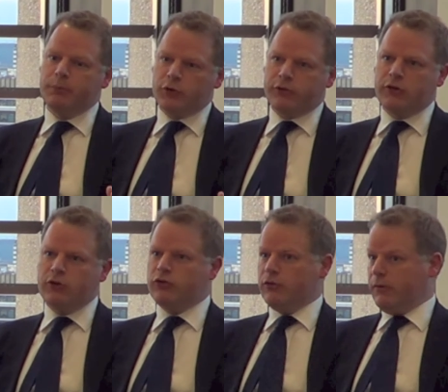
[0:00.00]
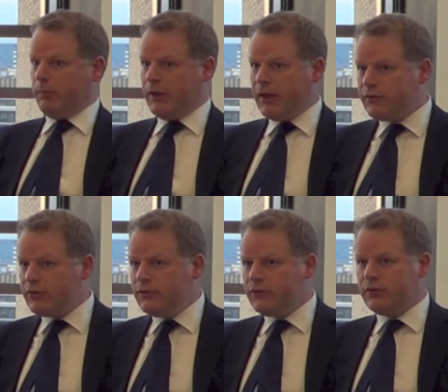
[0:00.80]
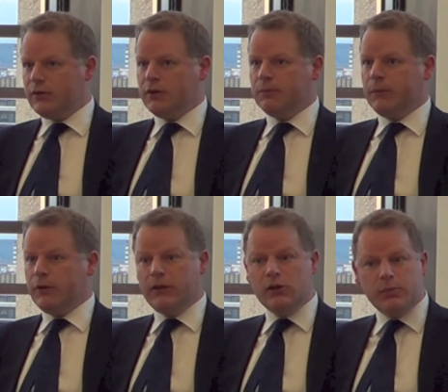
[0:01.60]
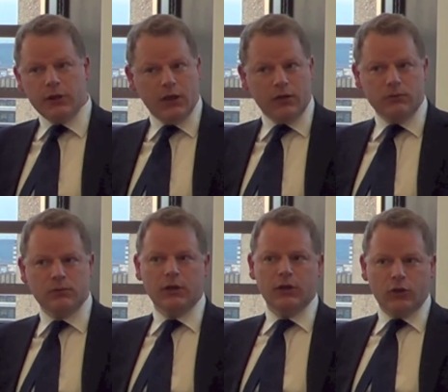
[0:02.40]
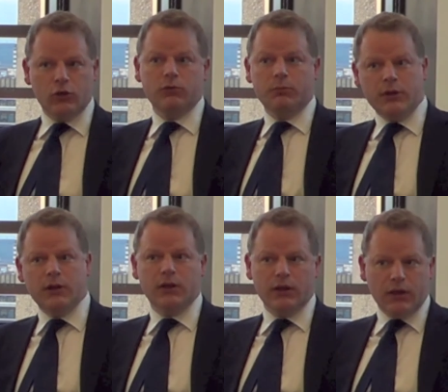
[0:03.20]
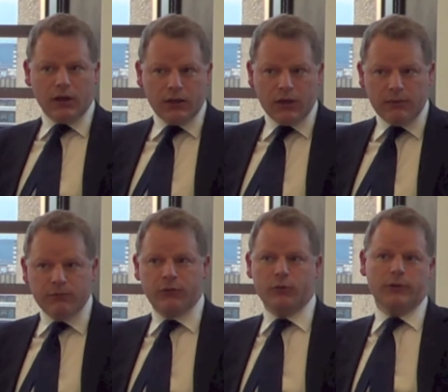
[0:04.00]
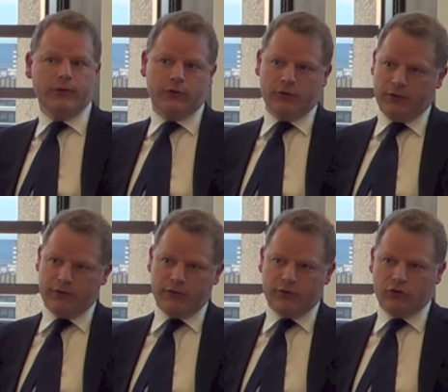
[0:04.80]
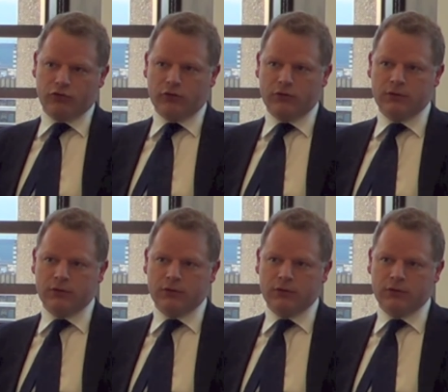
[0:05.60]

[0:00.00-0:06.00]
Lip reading: prosecution of the patent in the EPO couldn't be an influence on this decision.